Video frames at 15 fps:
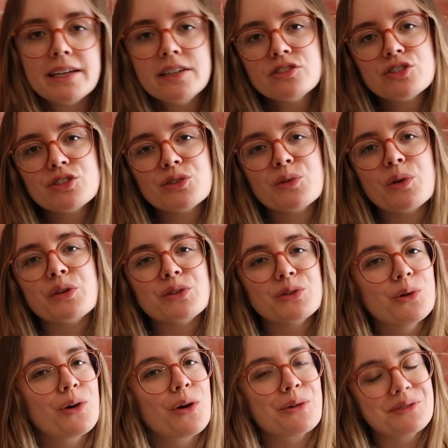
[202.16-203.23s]
into
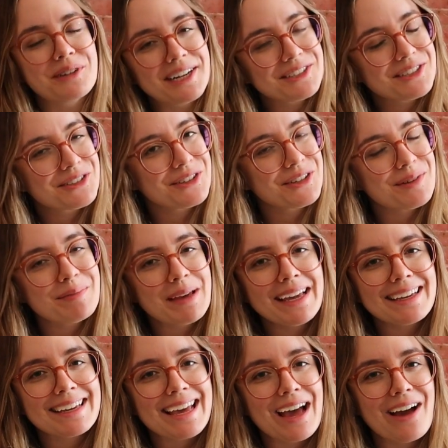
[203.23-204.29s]
your registered
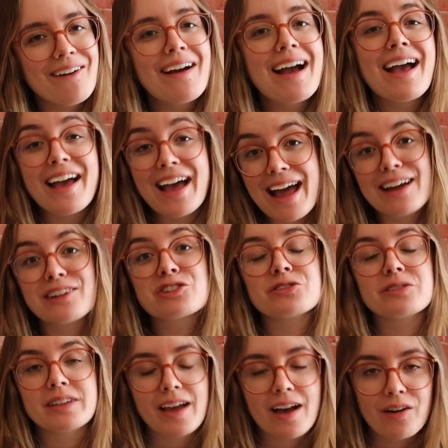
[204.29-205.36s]
bank account
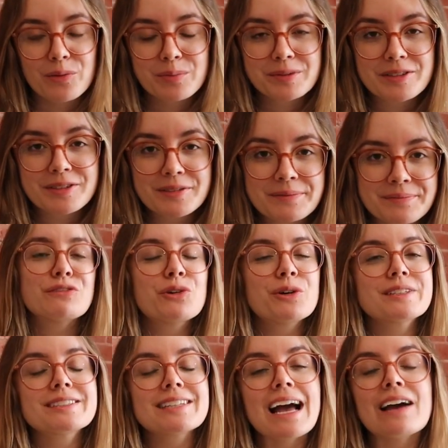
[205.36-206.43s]
actually helps. Of
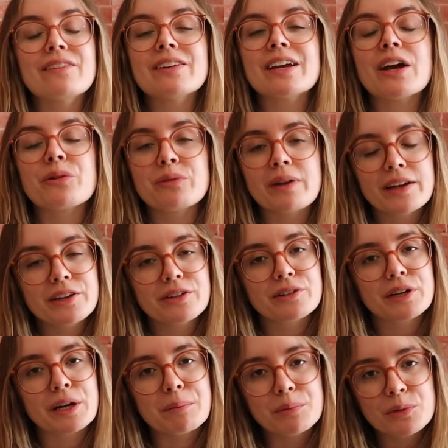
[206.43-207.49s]
course, having
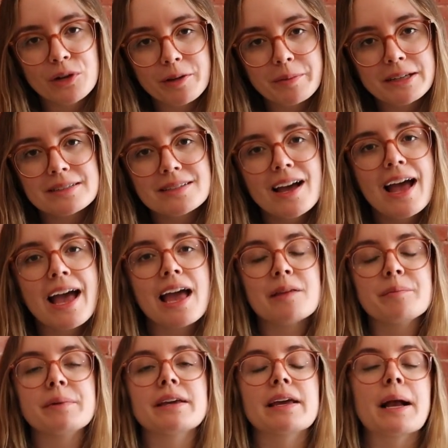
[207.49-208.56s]
regular employment
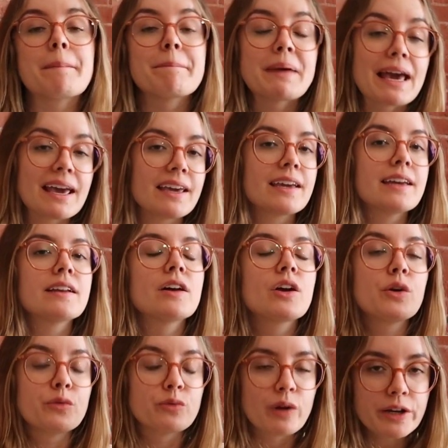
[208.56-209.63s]
and being paid
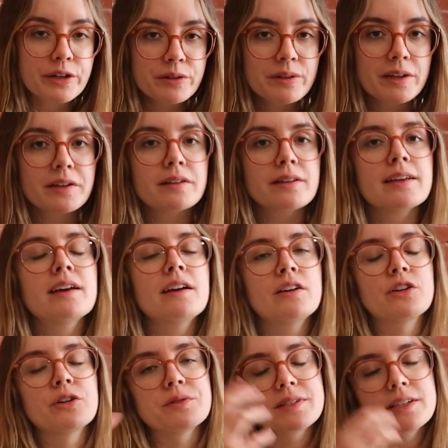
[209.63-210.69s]
regularly
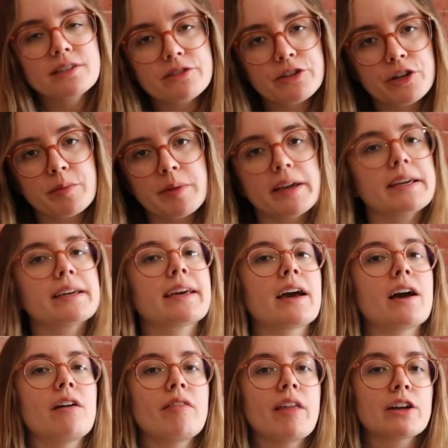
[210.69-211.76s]
goes into your bank
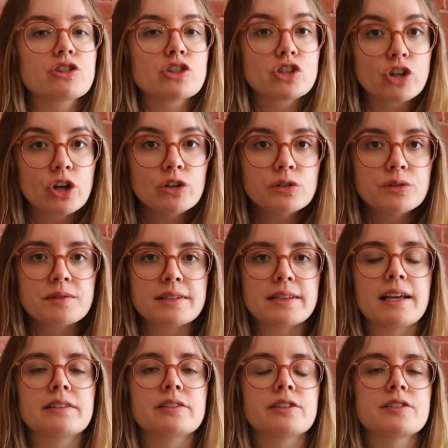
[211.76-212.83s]
account. That shows
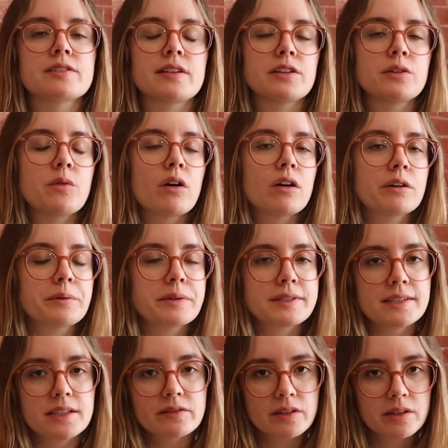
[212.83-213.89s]
lenders that you are
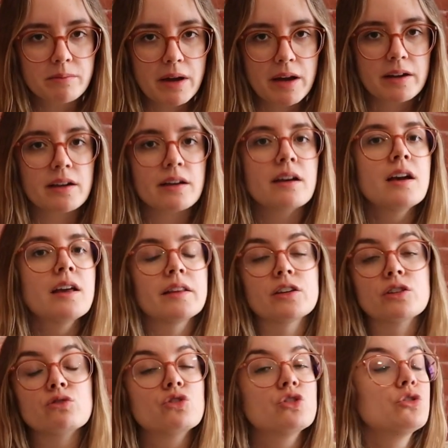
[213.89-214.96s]
receiving money, that
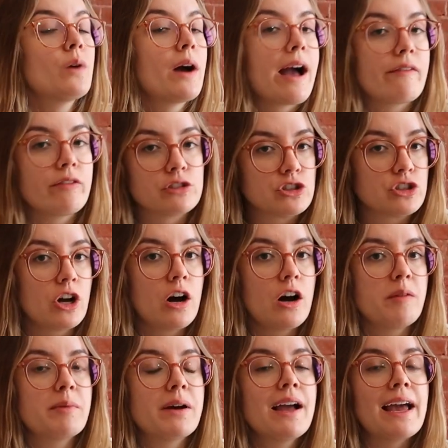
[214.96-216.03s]
you do have a
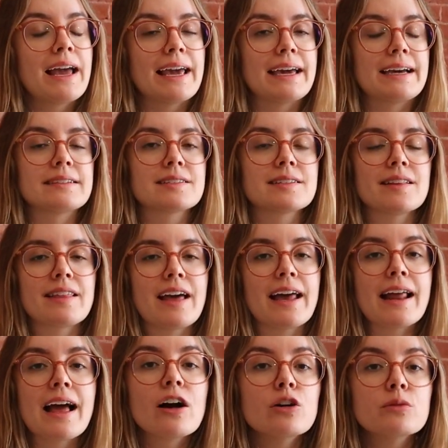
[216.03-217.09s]
job, and
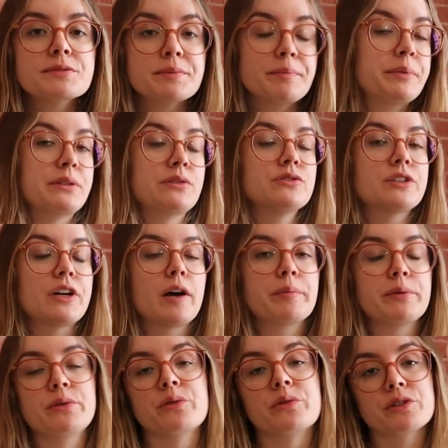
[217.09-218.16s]
that helps build up
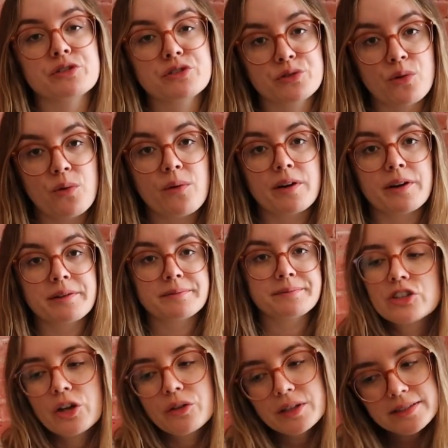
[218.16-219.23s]
your score.
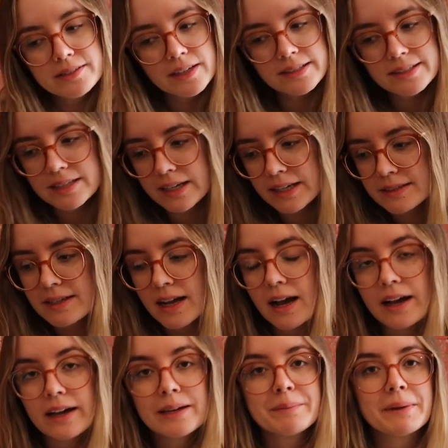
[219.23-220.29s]
So this does take
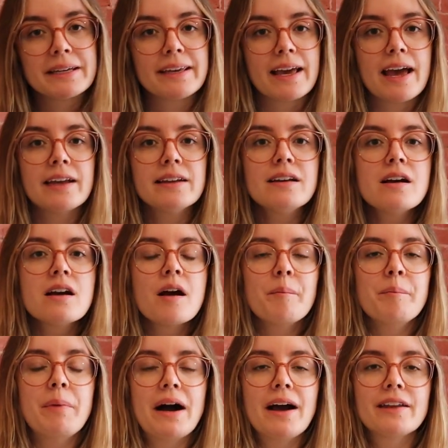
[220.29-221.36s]
time again,
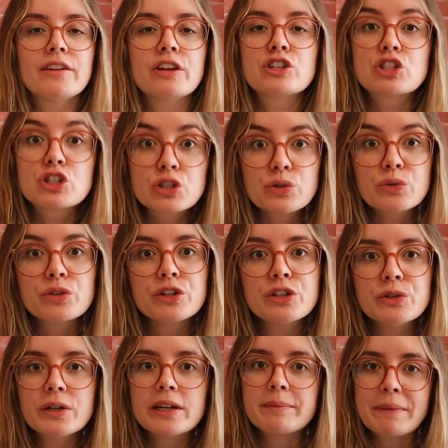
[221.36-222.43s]
but the sooner
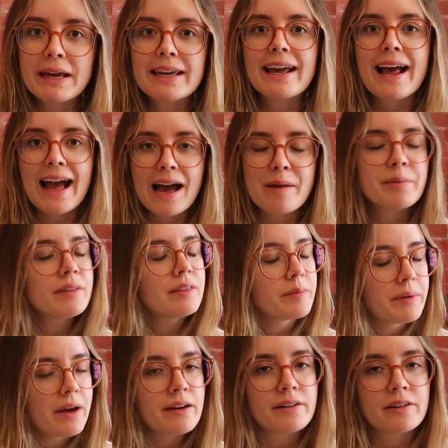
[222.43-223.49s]
you can make it happen, the
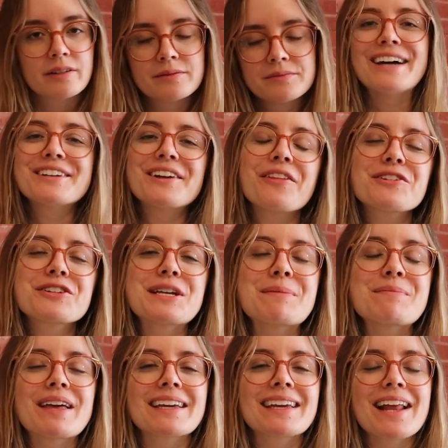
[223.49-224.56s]
better. Another
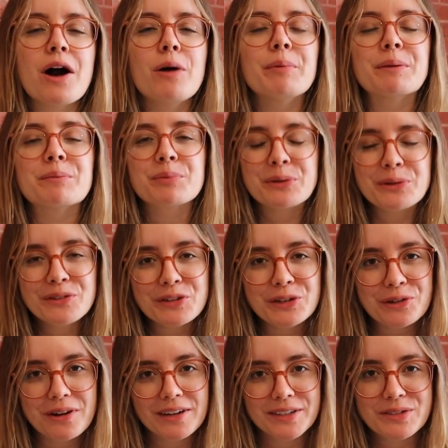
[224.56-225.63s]
tip that can help improve your
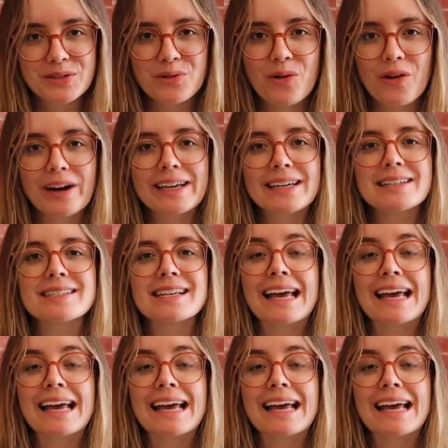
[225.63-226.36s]
credit score is